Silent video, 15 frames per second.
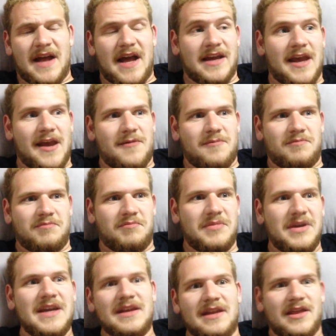I can't
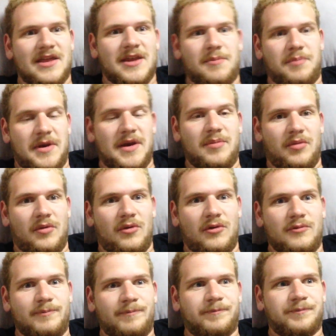meet the
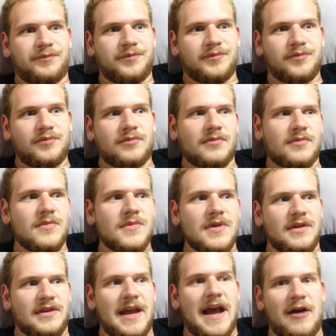people
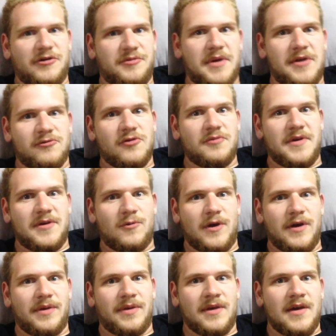that I would be rooming
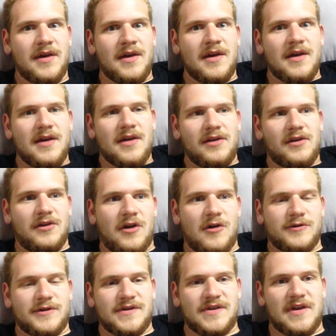with, you
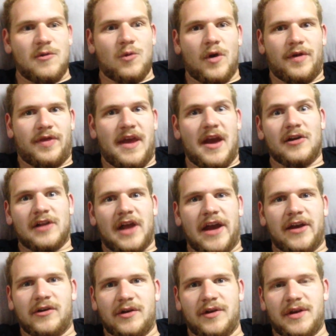know, to see what they're
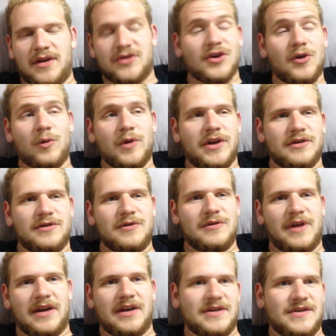like or anything. Sure, we could do
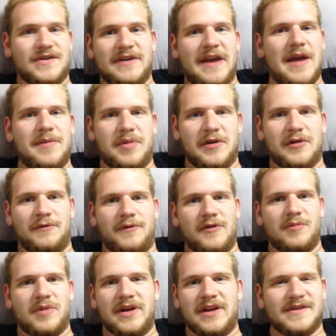like a Skype
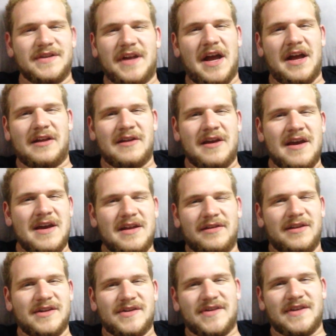interview, but it's not
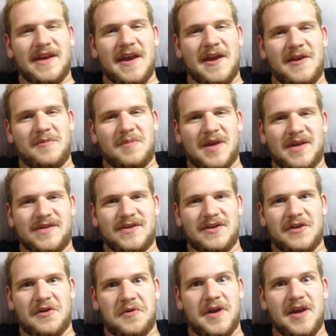the same as,
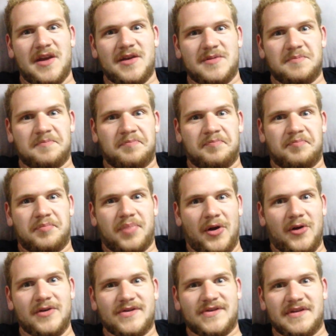you know, in
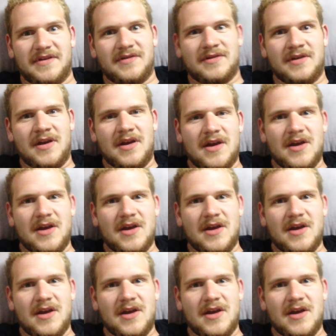person.